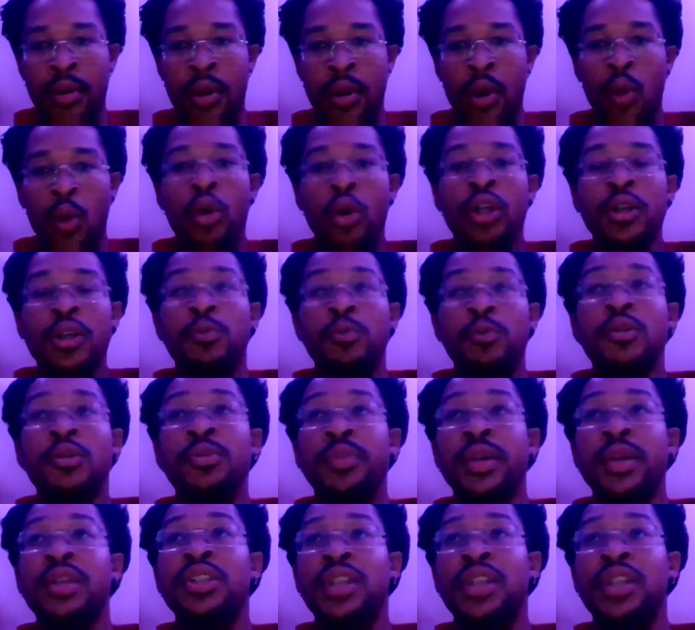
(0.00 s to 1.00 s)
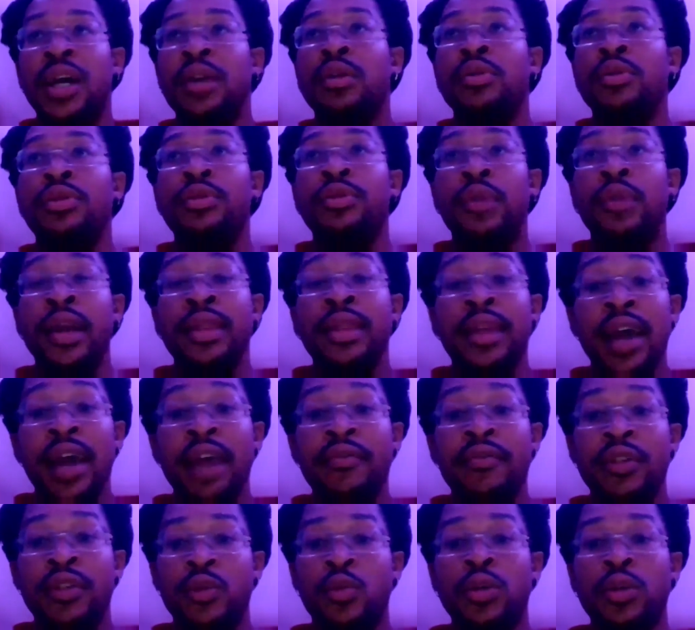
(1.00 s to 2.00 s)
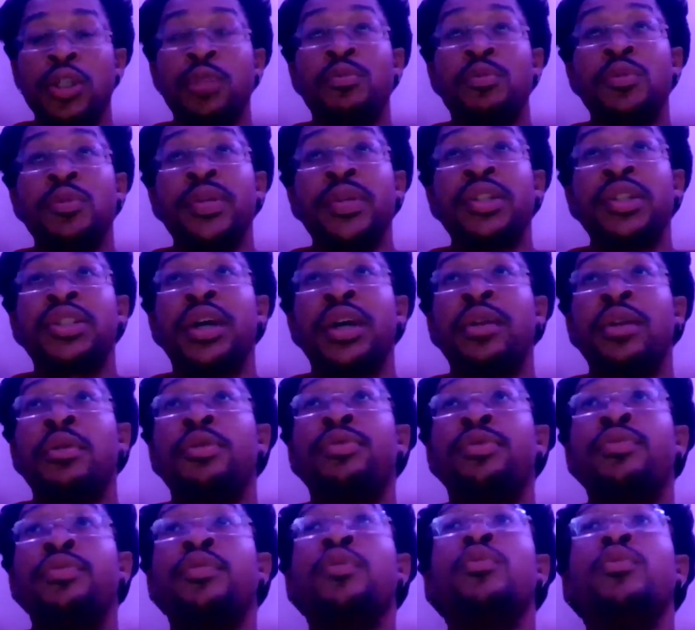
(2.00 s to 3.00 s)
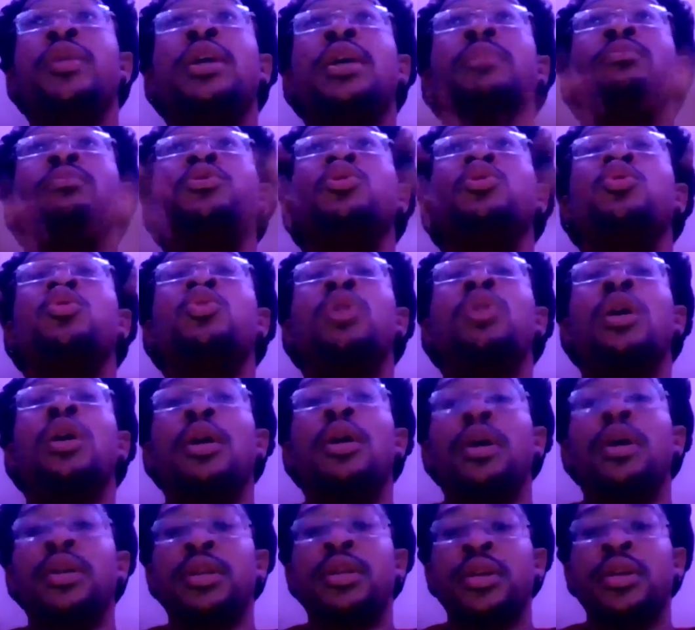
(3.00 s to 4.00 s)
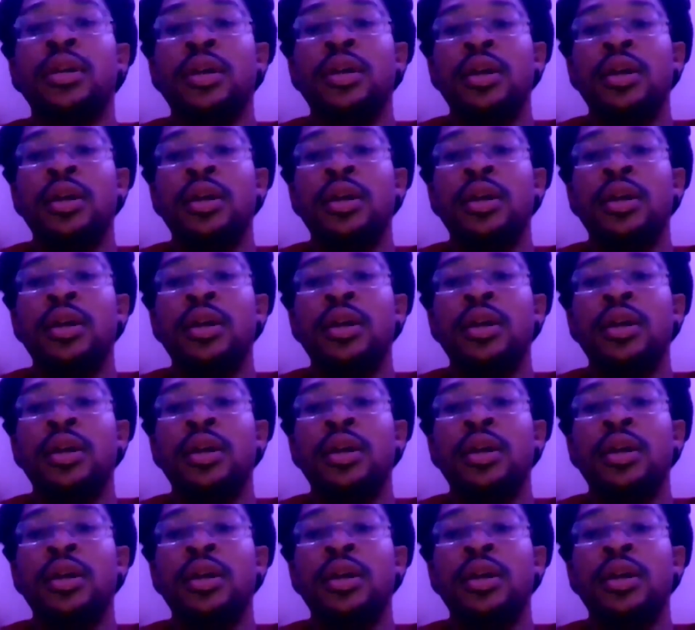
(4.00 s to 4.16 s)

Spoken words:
Worship was being channeled in the heavens. Worship was being channeled through him to God.